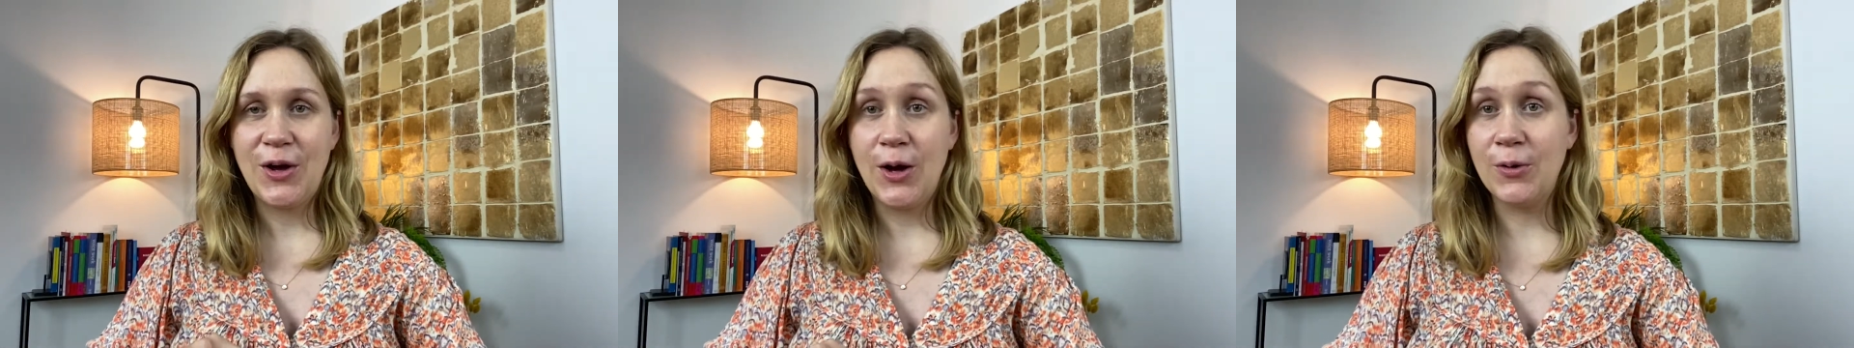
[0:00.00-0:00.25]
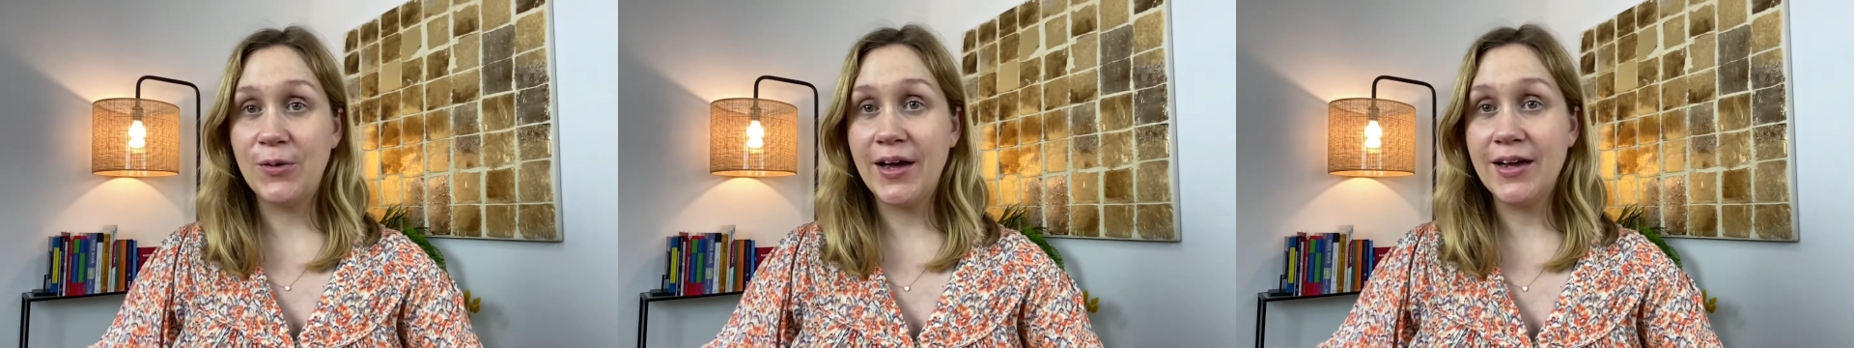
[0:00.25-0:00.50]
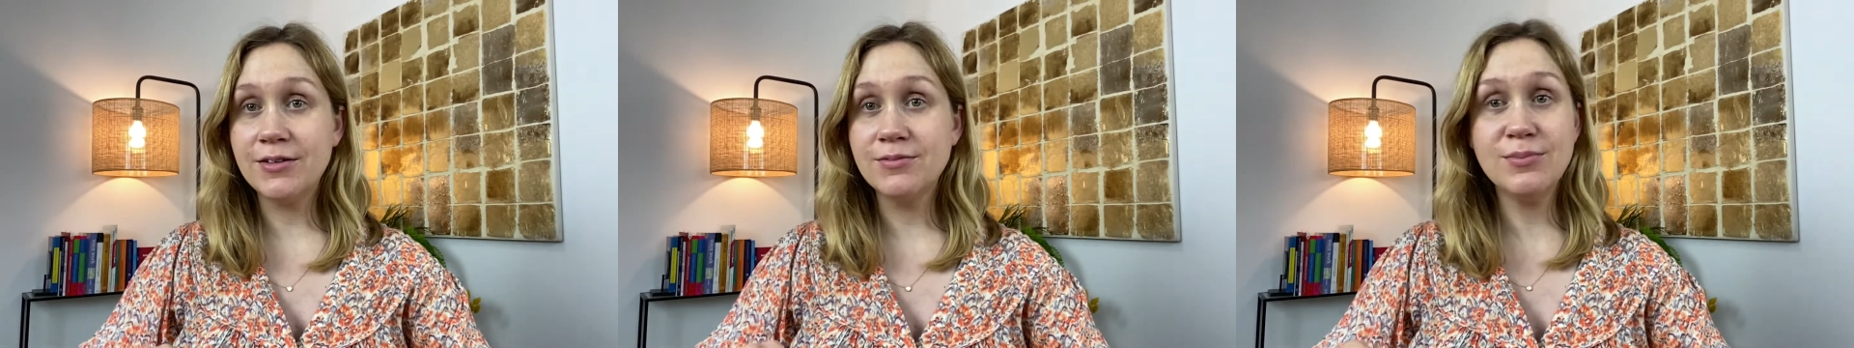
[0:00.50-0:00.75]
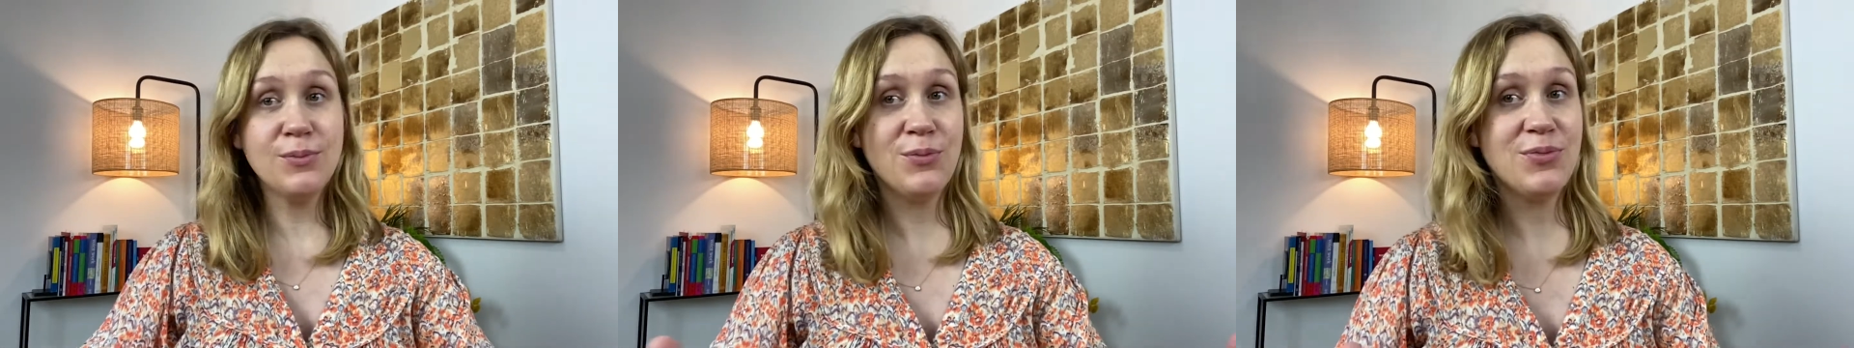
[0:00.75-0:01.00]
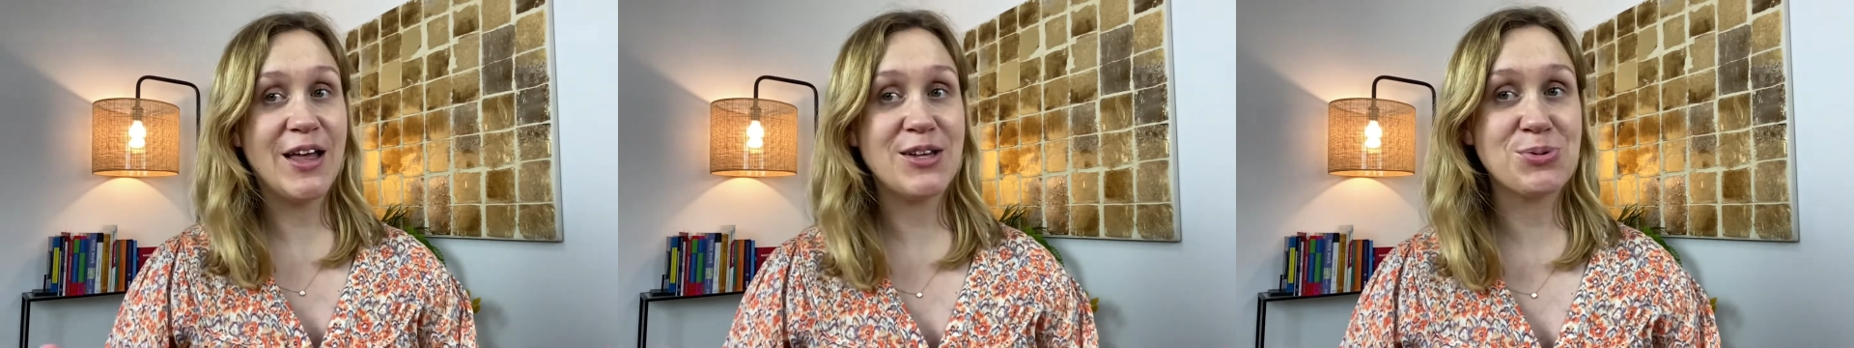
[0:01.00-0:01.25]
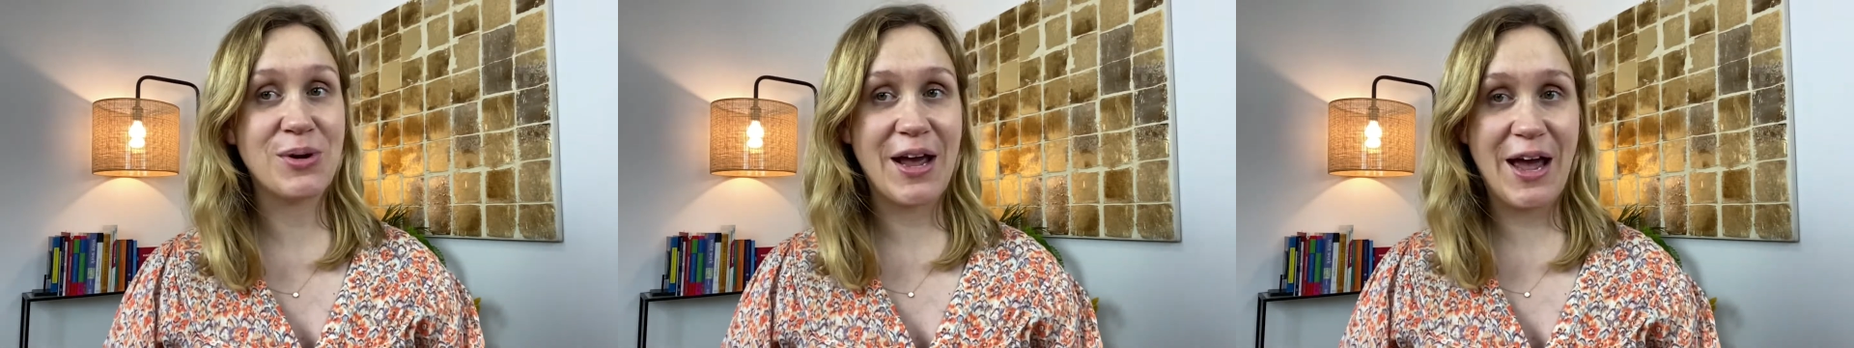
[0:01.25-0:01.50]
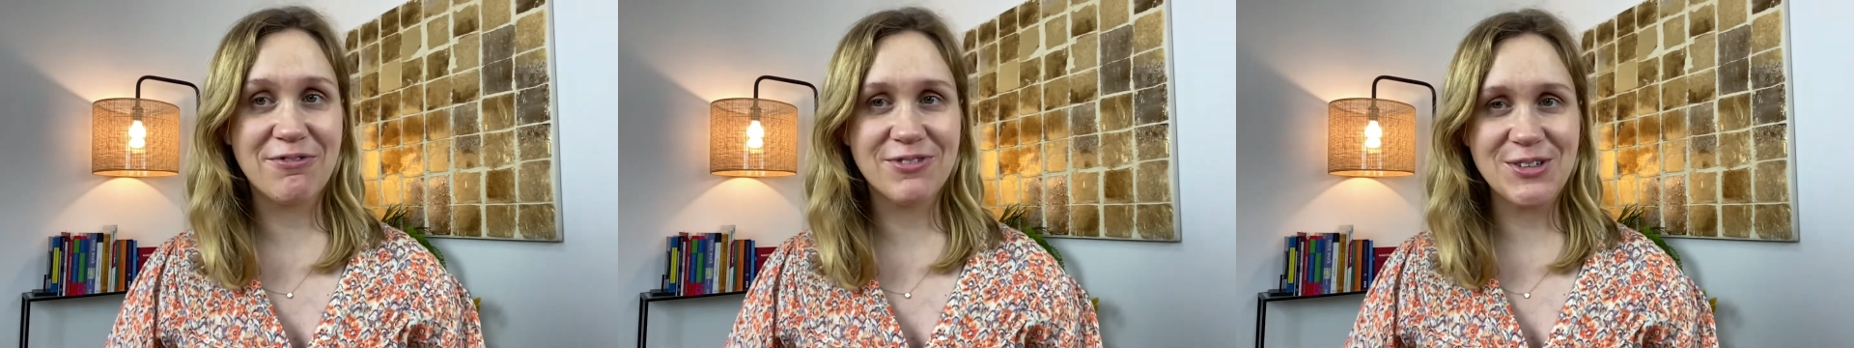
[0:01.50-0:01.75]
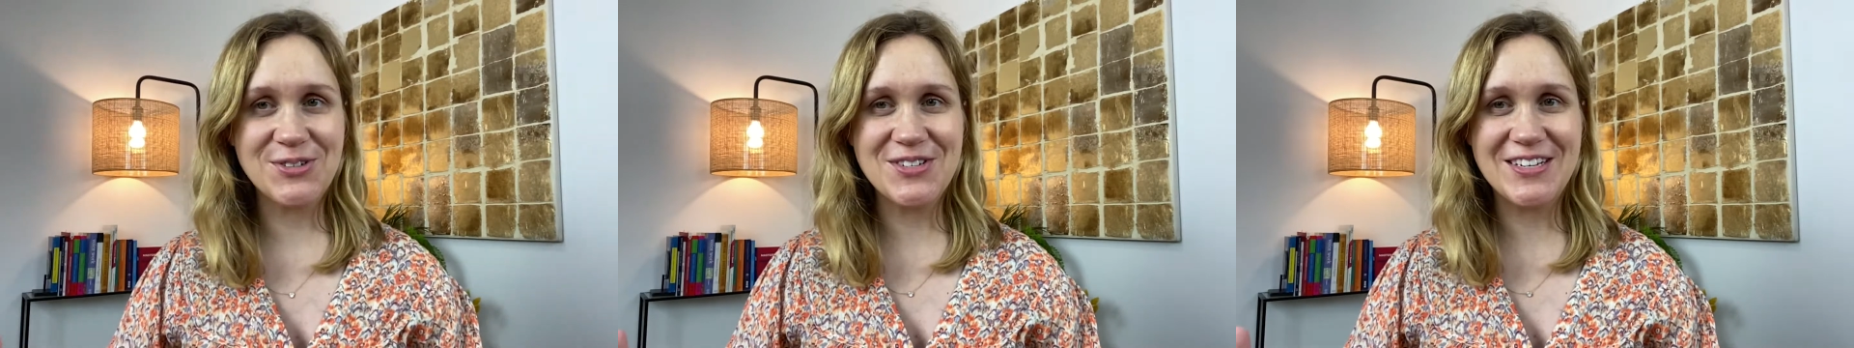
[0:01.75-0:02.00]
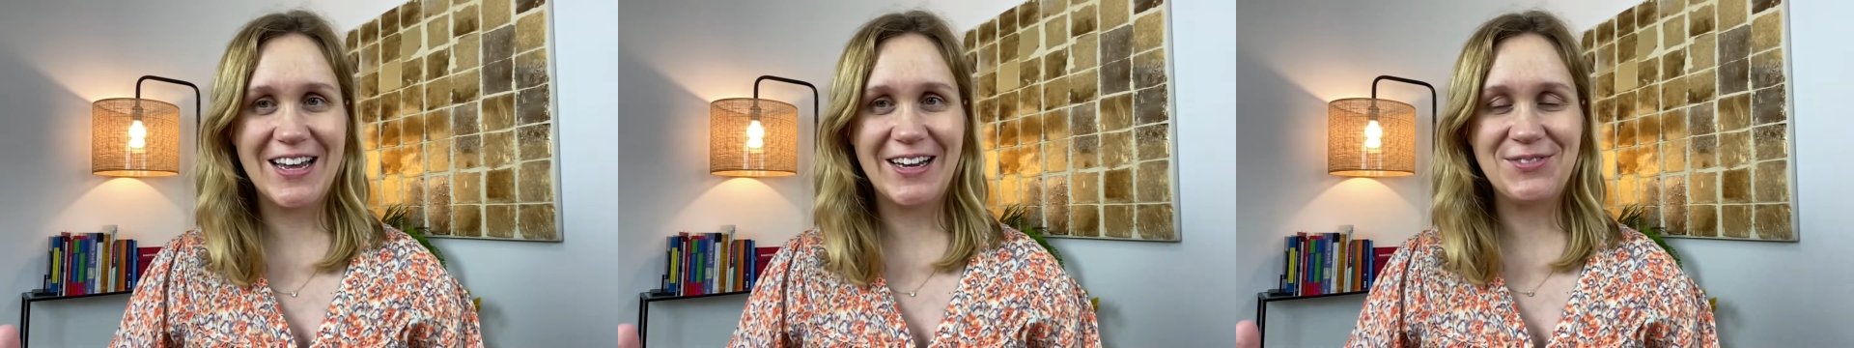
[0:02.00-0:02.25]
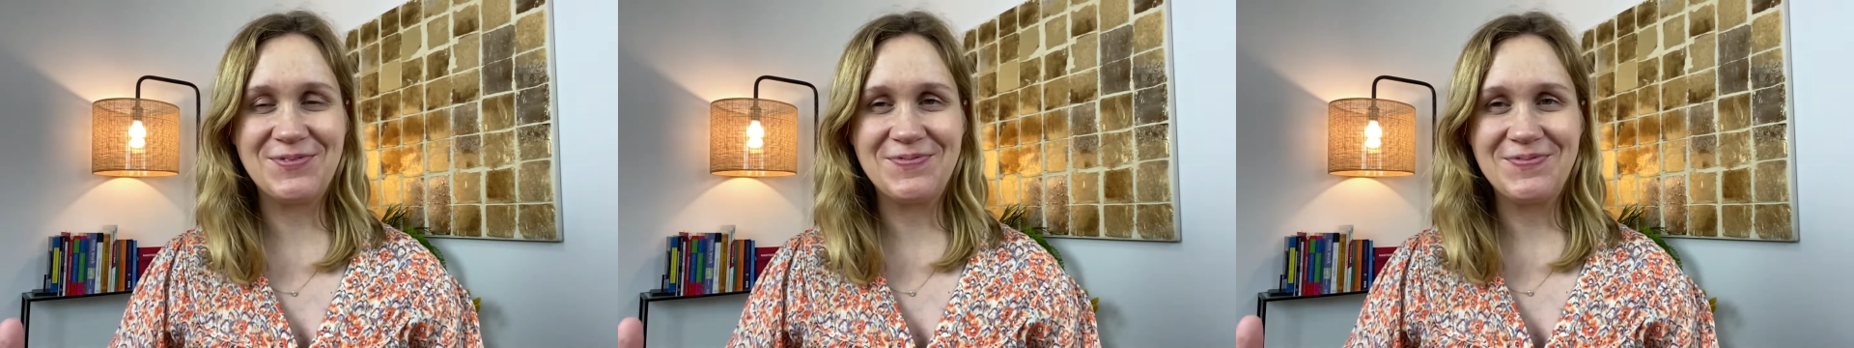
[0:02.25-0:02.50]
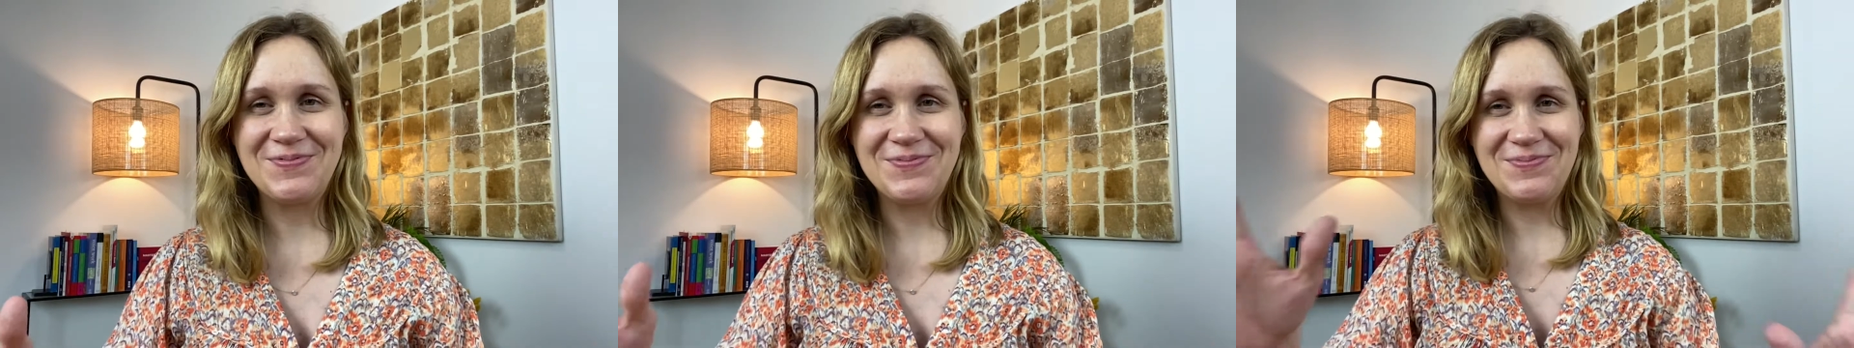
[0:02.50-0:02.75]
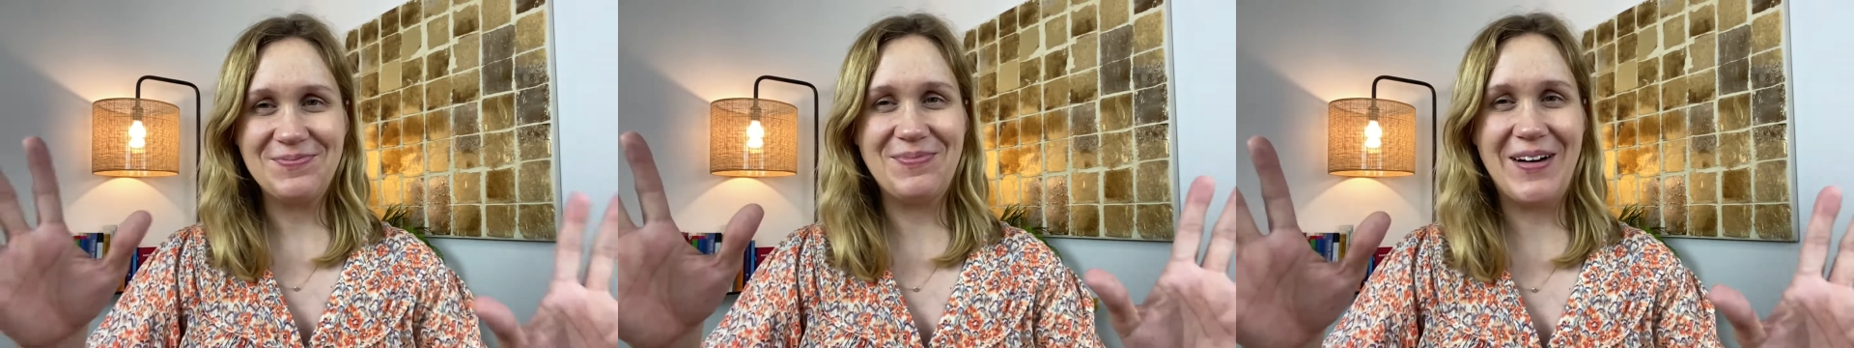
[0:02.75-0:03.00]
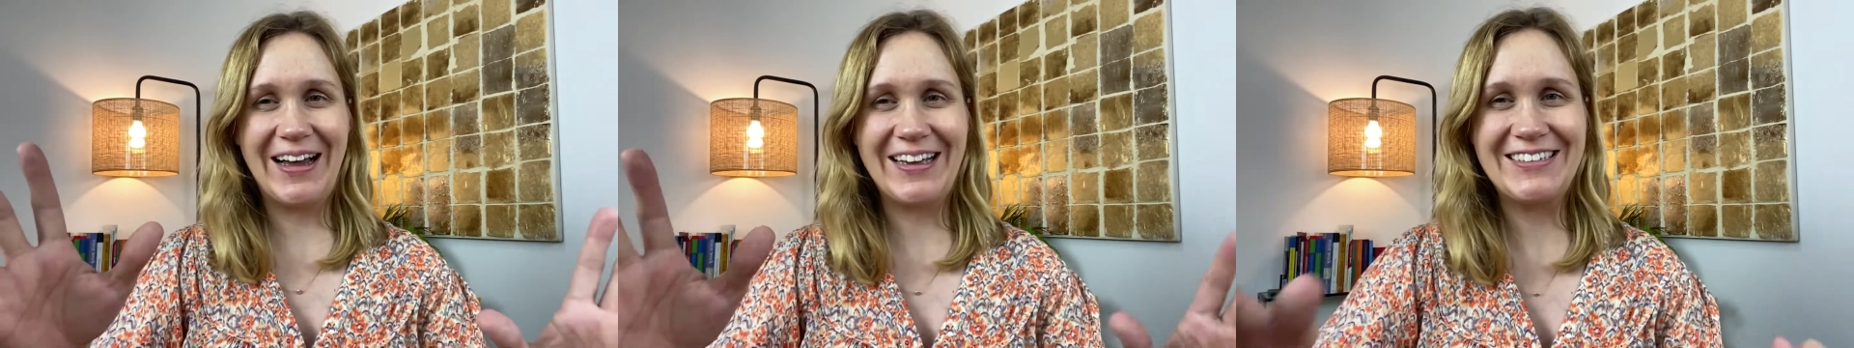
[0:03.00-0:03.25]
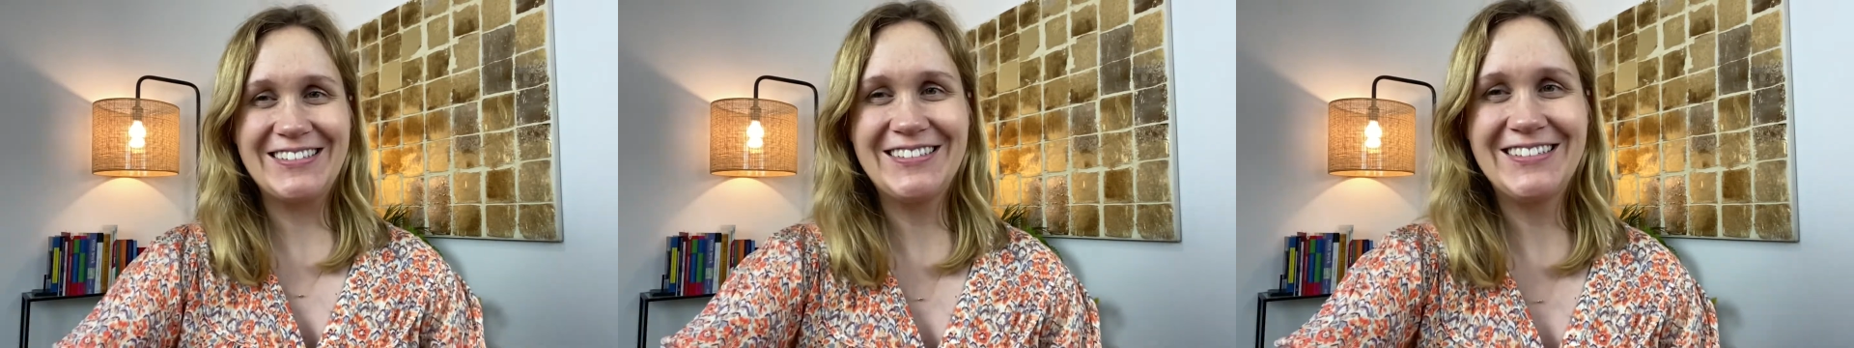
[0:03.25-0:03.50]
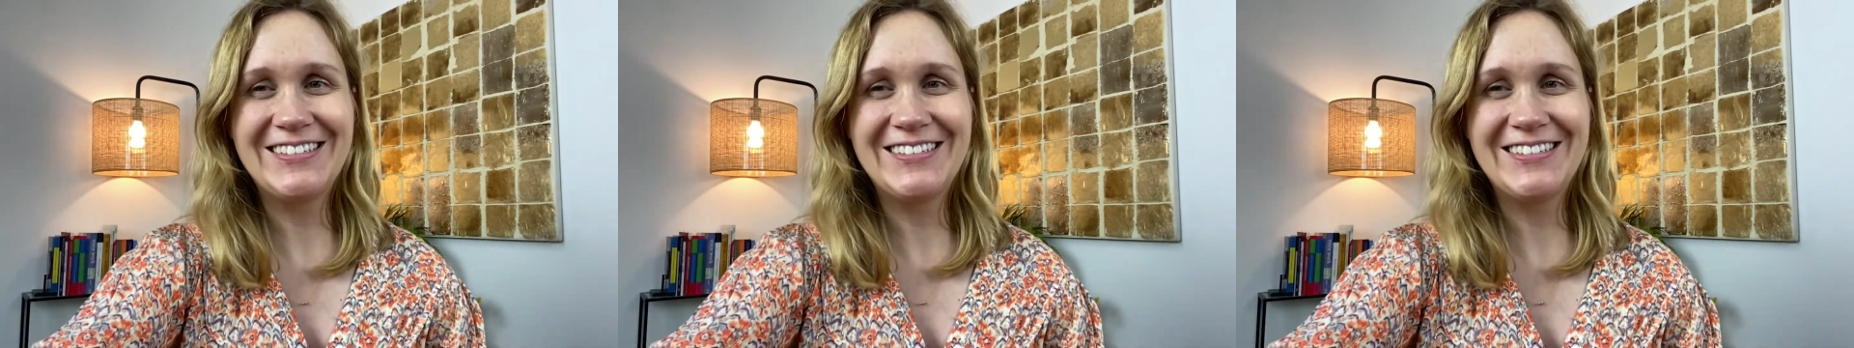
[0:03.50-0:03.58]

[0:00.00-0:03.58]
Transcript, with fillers: Okay, that's what I have for you today. Bye.